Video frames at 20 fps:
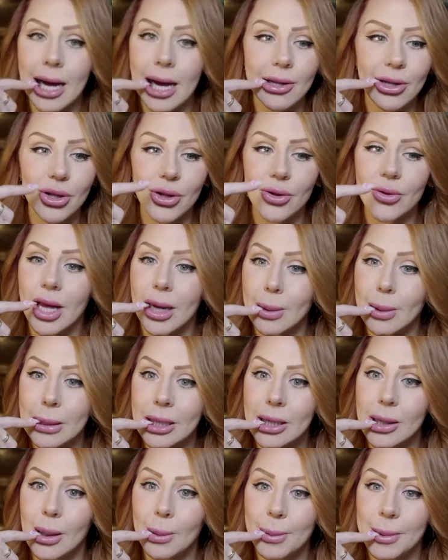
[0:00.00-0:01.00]
touch. You saw me
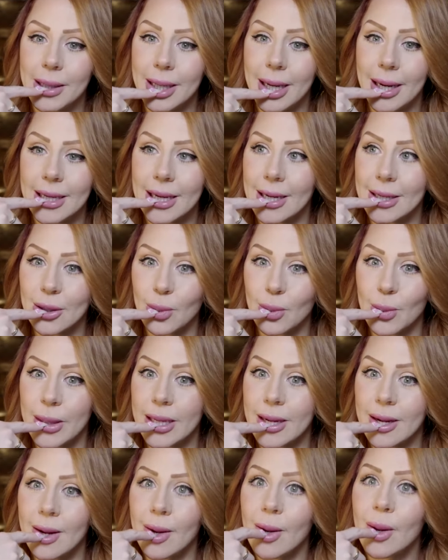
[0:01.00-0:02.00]
go up and like touch my
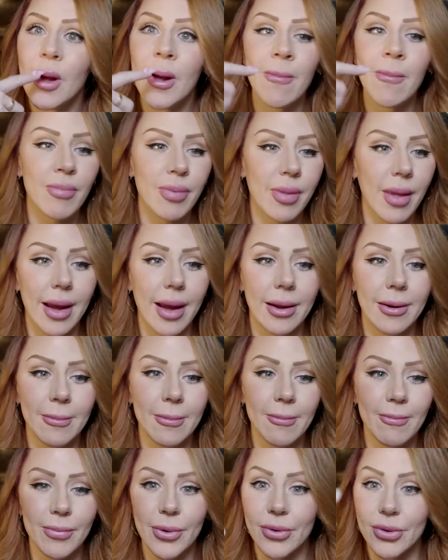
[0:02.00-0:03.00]
teeth,
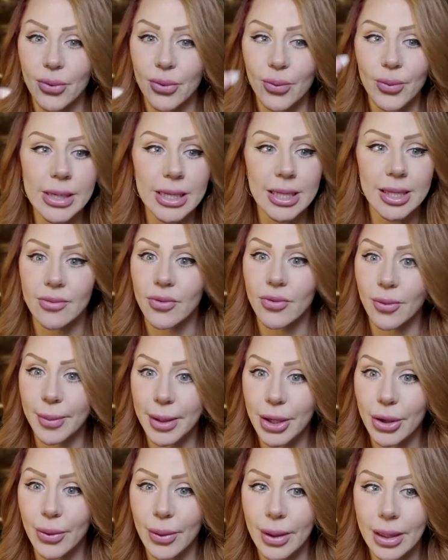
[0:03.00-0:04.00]
and there's a reason for
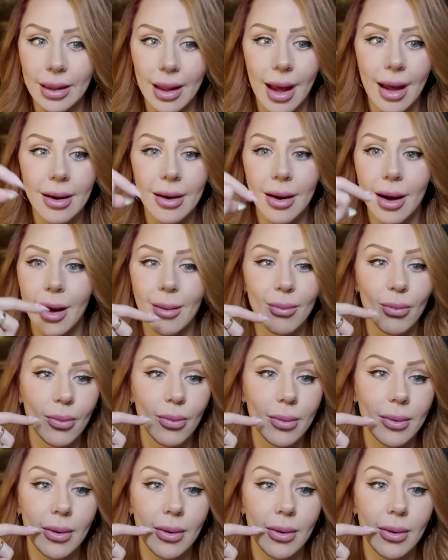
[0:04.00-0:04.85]
me yeah, doing like that. Um,